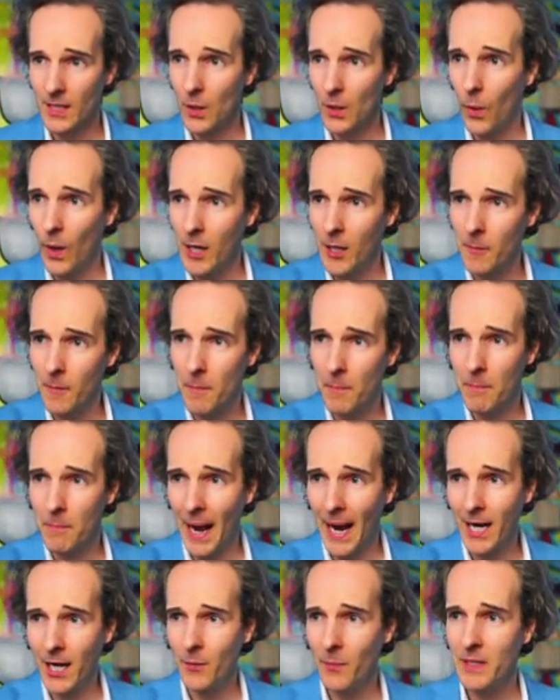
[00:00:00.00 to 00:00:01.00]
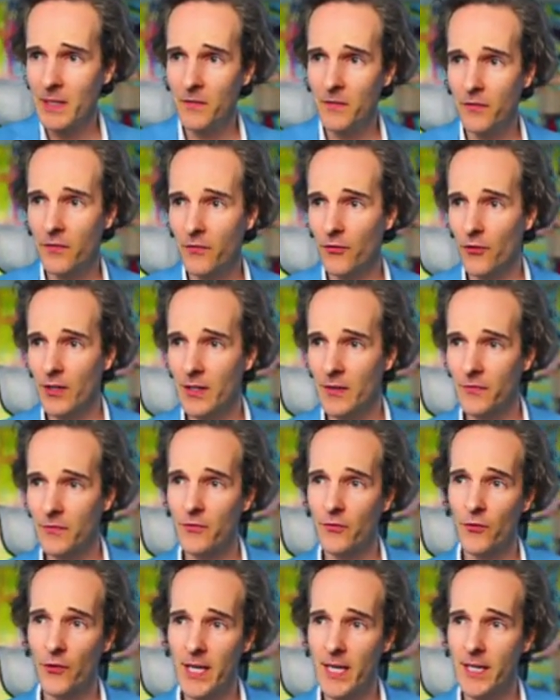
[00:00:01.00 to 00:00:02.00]
Well, Bankman
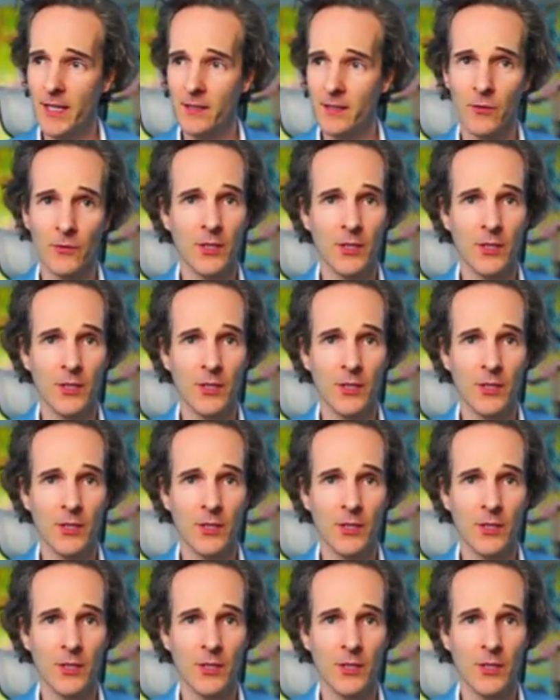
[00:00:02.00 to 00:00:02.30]
Fried, or